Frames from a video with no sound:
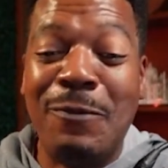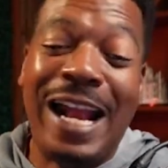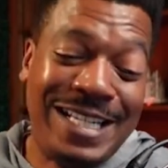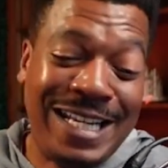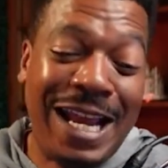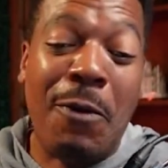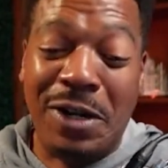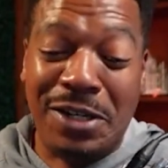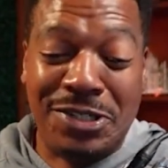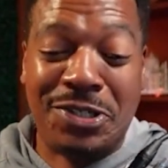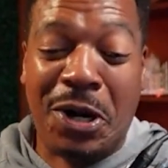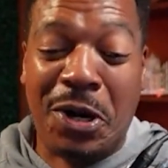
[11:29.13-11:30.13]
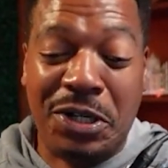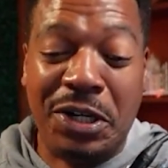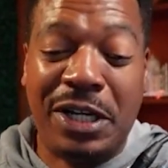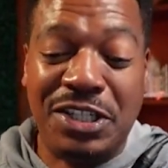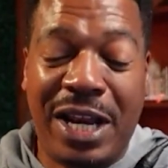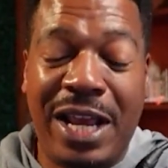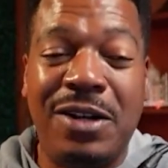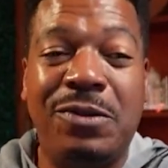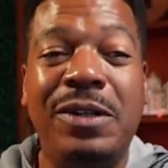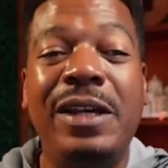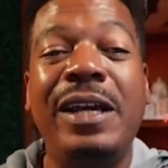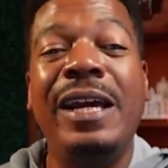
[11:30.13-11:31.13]
When I say I wanted to start a cooking
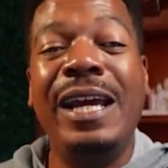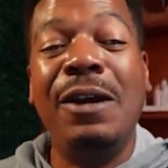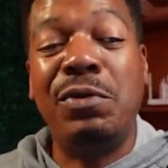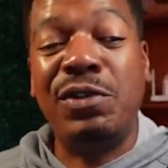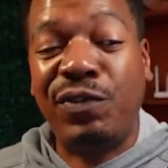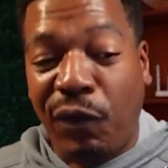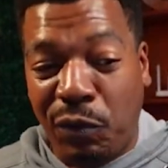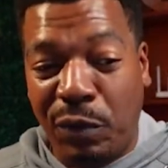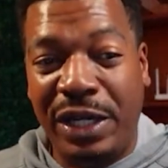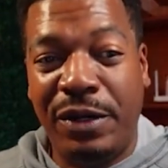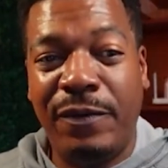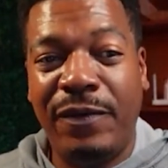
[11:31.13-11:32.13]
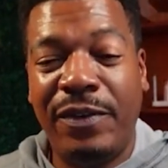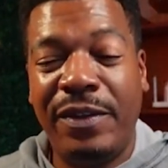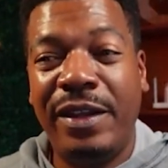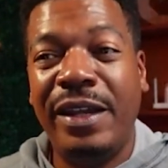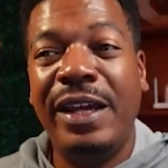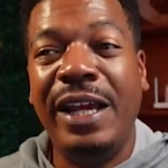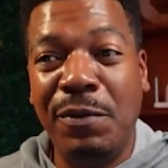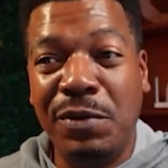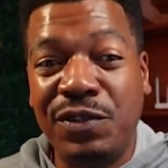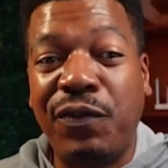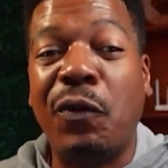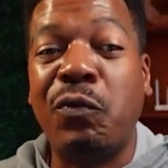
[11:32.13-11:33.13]
channel, it was for real. It
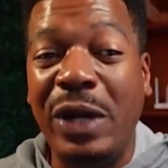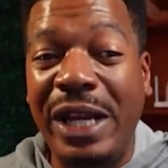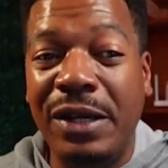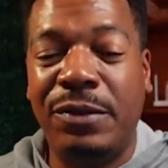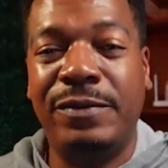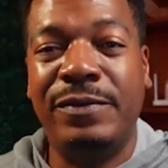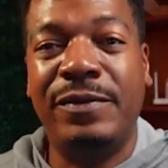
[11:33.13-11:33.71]
was for real.